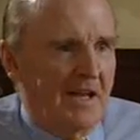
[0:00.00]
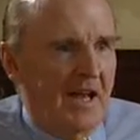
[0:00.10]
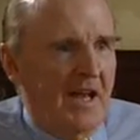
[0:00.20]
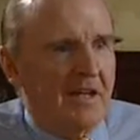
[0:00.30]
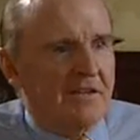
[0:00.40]

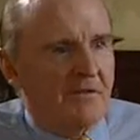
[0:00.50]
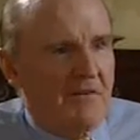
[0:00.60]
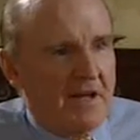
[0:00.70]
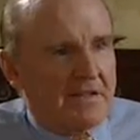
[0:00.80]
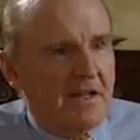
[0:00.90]
And the
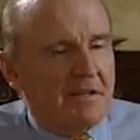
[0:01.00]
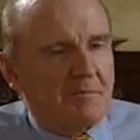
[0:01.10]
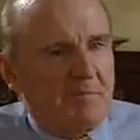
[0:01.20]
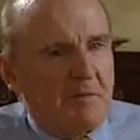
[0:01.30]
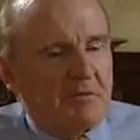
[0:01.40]
fact
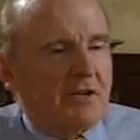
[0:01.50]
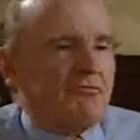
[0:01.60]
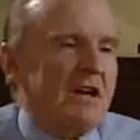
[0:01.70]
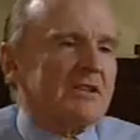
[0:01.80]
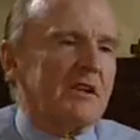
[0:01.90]
that people are
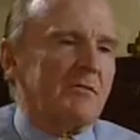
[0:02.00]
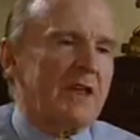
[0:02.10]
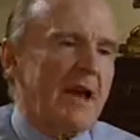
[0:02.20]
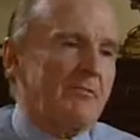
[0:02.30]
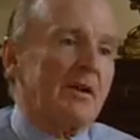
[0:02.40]
wrestling with
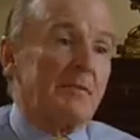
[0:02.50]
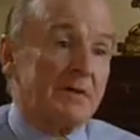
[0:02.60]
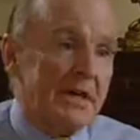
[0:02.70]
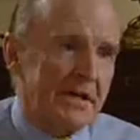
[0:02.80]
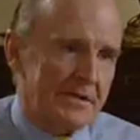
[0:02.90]
how to bring up
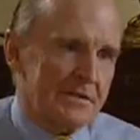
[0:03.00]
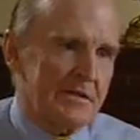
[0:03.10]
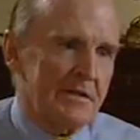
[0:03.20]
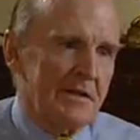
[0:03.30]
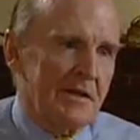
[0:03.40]
kids.
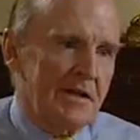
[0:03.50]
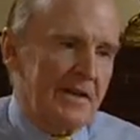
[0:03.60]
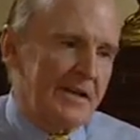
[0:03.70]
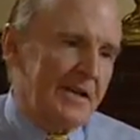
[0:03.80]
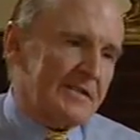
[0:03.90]

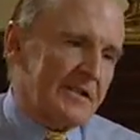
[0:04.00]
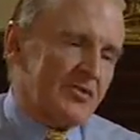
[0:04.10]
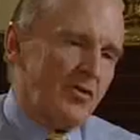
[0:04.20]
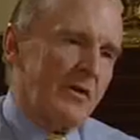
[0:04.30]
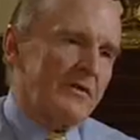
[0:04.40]
And here's this
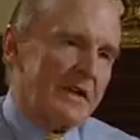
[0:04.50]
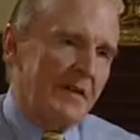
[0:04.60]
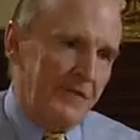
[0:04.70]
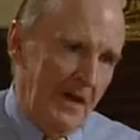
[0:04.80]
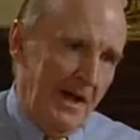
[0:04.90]
story of
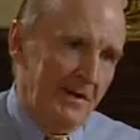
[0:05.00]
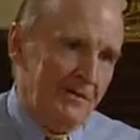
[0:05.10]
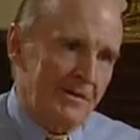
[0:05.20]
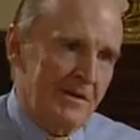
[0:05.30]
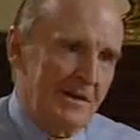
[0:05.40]
tough
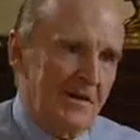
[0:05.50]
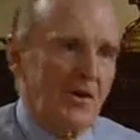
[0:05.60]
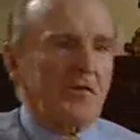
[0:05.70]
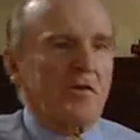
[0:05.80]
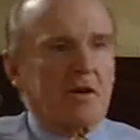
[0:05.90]
love,
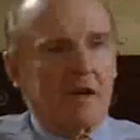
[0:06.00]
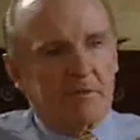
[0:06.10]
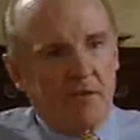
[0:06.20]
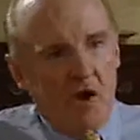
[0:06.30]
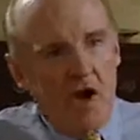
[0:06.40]
of her coming
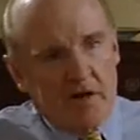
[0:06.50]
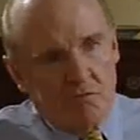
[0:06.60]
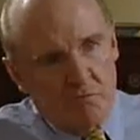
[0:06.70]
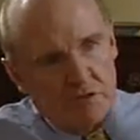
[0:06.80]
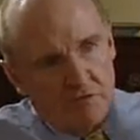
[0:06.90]
in the locker
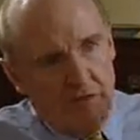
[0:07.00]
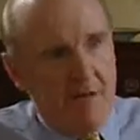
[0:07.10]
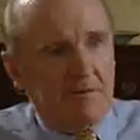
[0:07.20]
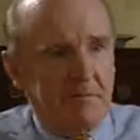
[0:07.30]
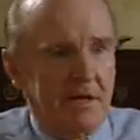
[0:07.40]
room and
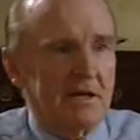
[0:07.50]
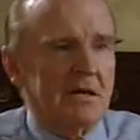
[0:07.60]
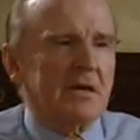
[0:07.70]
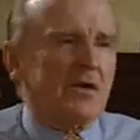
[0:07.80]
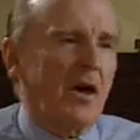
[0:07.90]
grabbing me,
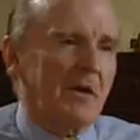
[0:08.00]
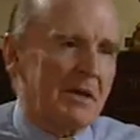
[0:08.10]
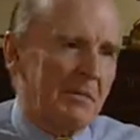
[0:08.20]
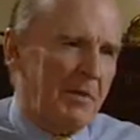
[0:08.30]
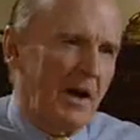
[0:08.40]
calling
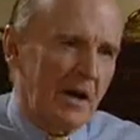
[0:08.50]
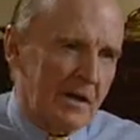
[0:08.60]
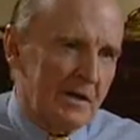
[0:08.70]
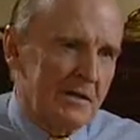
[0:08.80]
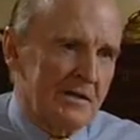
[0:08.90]
me a
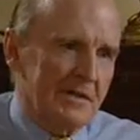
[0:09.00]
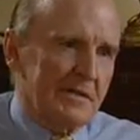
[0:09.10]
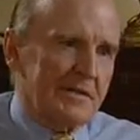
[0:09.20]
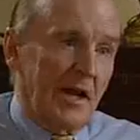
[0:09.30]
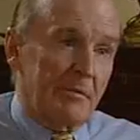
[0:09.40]
punk,
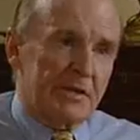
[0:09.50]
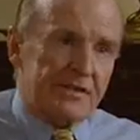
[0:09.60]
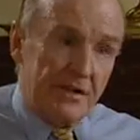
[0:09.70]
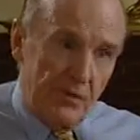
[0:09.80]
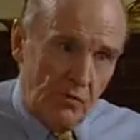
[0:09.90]
telling me to
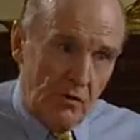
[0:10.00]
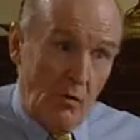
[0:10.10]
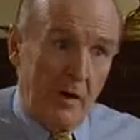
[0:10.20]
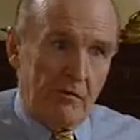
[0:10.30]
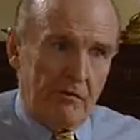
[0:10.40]
see the world the
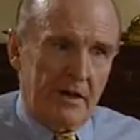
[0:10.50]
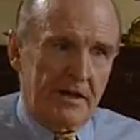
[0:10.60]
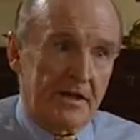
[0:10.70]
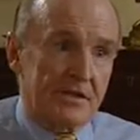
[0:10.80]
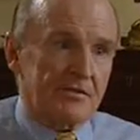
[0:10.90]
way it
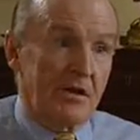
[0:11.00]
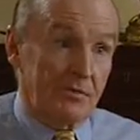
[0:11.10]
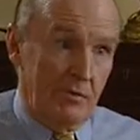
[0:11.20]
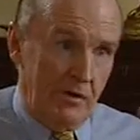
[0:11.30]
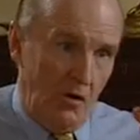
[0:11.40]
really is, not
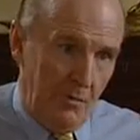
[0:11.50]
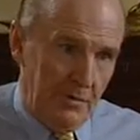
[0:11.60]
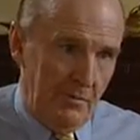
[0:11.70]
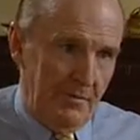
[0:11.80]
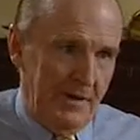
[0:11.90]
the way you hope
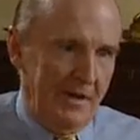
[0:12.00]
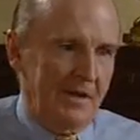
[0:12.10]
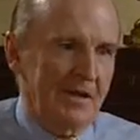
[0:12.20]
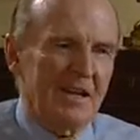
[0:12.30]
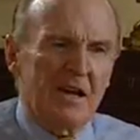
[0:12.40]
it'll be.
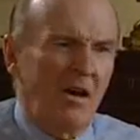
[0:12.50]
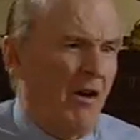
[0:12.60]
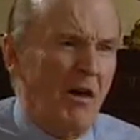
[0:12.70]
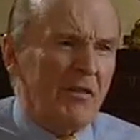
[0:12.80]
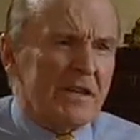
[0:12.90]

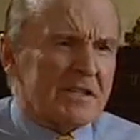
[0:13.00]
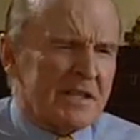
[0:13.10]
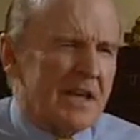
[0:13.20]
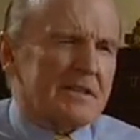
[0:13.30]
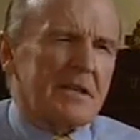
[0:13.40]
All these
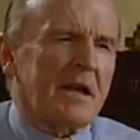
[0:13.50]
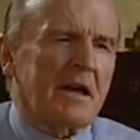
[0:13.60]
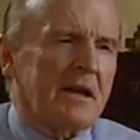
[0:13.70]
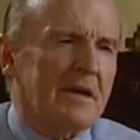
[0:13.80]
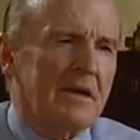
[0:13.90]
things that
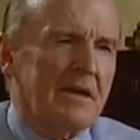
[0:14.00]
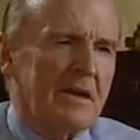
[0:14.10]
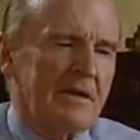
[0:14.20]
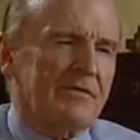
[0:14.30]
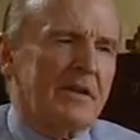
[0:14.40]
I
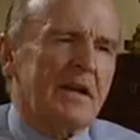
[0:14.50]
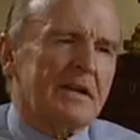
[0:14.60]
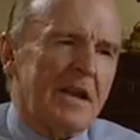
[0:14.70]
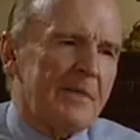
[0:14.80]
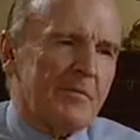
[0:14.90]
have
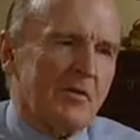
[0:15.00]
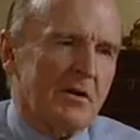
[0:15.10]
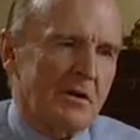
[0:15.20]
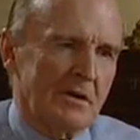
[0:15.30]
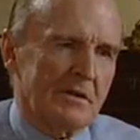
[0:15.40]
done came from
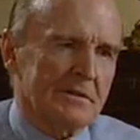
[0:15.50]
her.